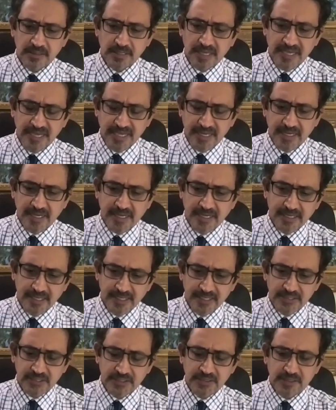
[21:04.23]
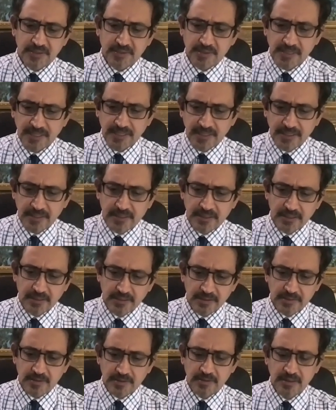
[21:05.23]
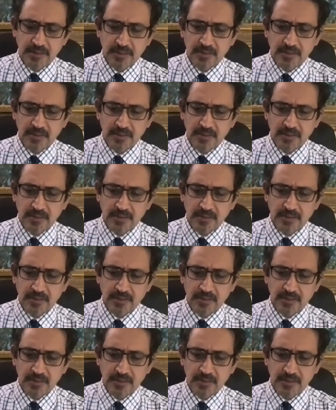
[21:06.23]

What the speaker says: NIH, the senators,